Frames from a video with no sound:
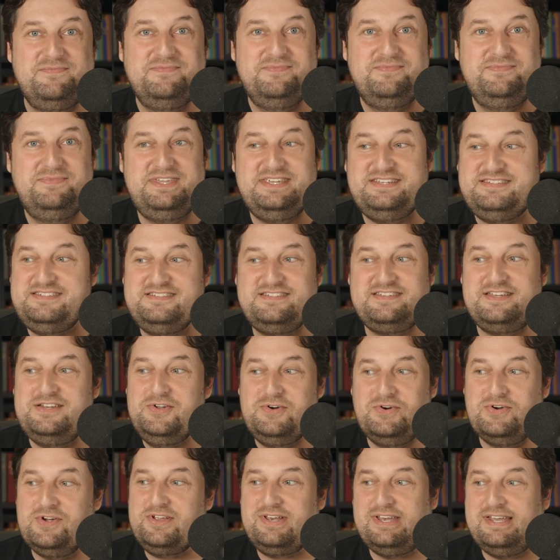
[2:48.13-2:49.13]
This is
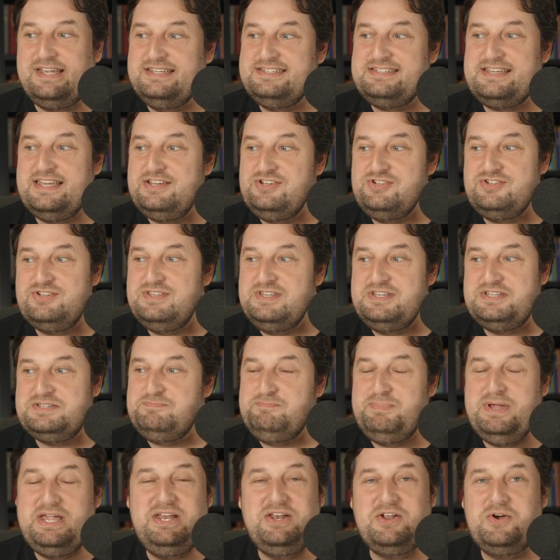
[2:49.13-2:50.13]
an organization that's
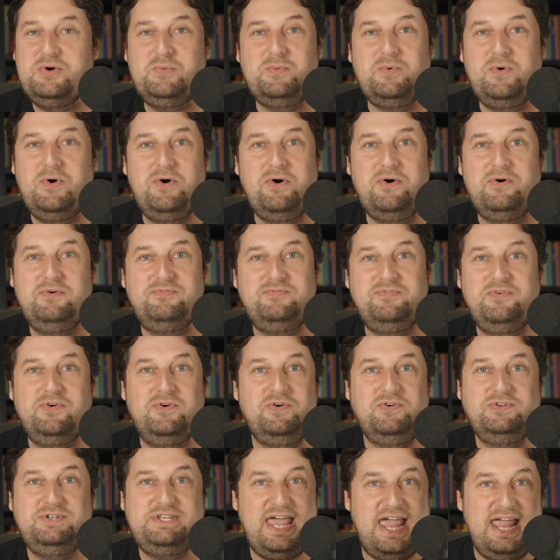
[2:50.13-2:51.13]
been at war
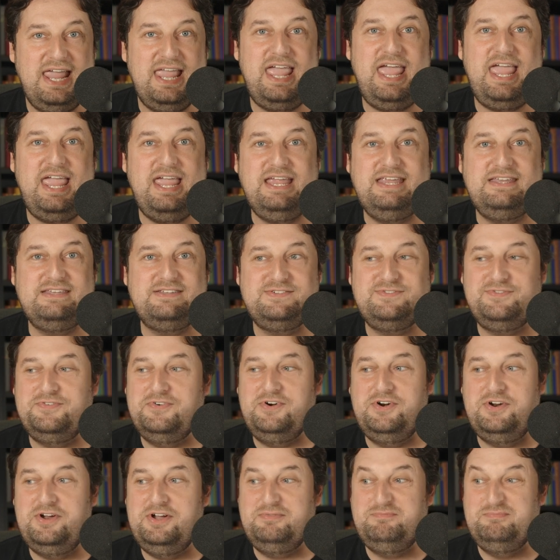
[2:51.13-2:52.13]
for decades,
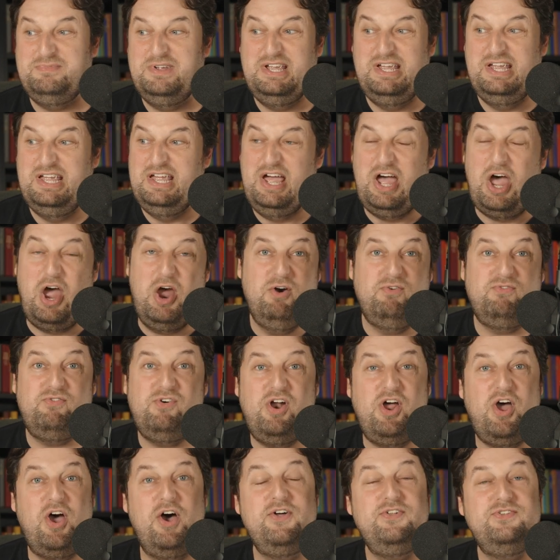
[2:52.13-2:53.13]
for a, uh,
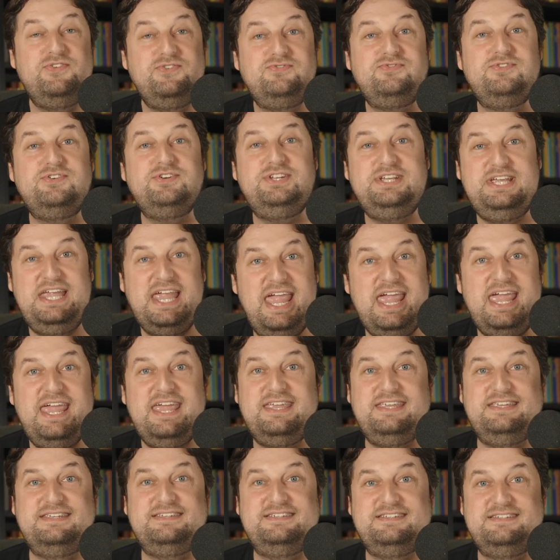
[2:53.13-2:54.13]
over a hundred
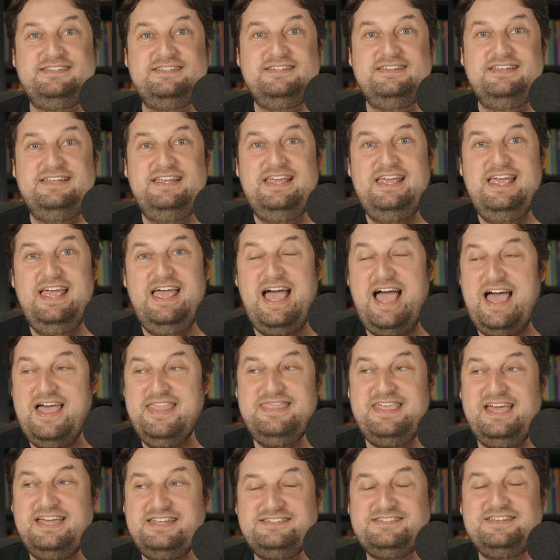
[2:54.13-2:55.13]
years.
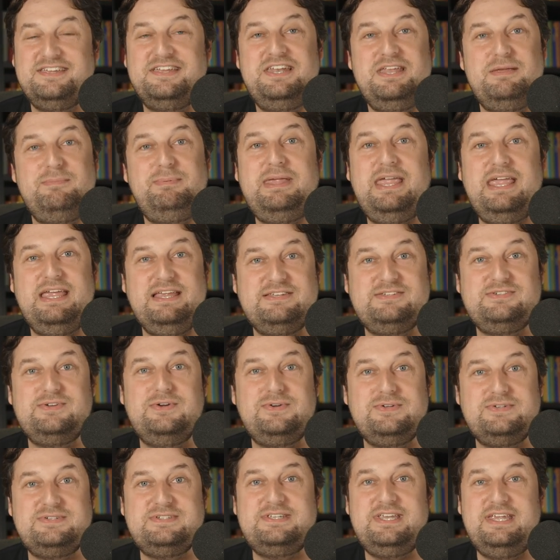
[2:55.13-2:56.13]
And that's going to be
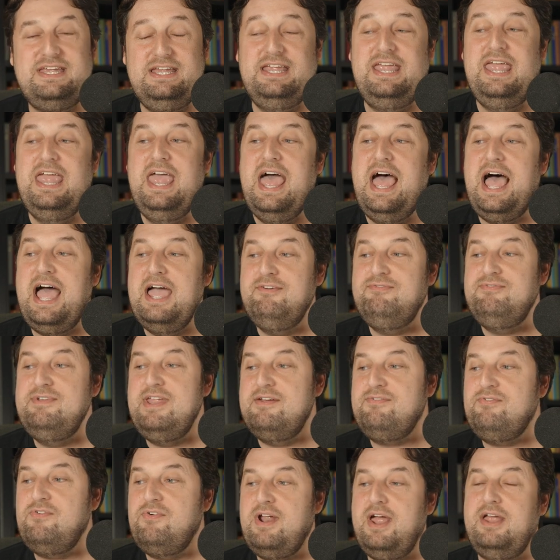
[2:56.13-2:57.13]
exhausting. I've
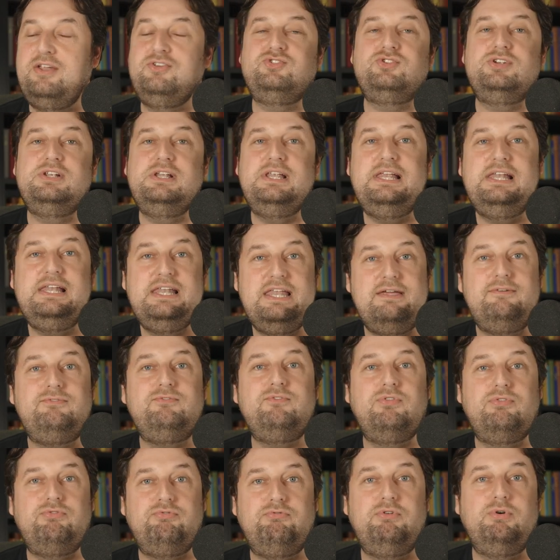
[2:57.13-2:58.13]
never actually
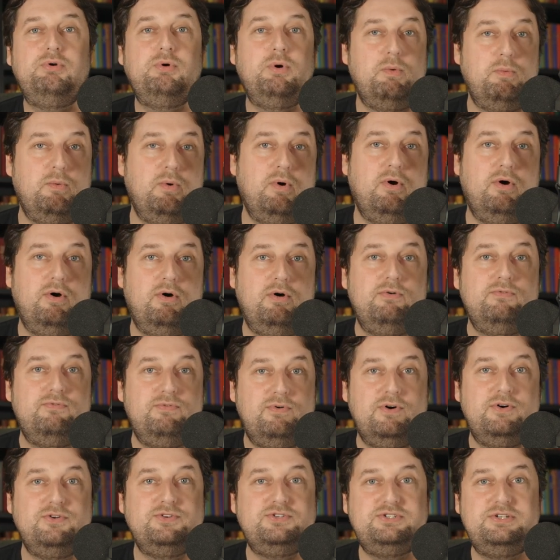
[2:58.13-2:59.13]
lived through a war,
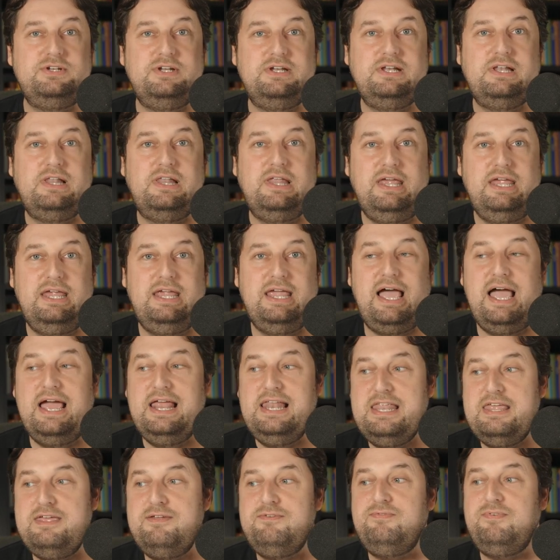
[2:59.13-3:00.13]
fortunately. I
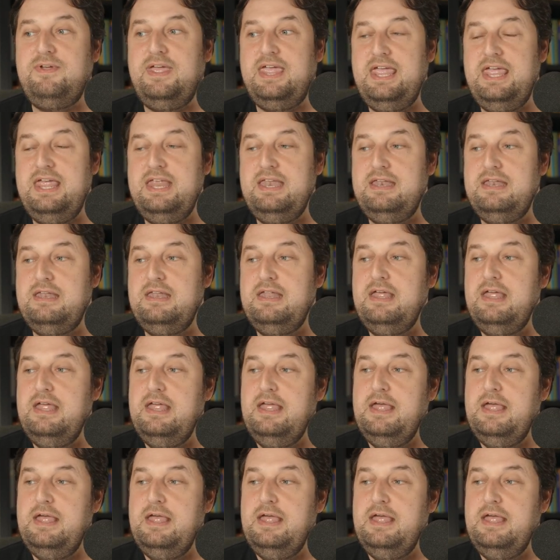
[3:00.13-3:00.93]
live in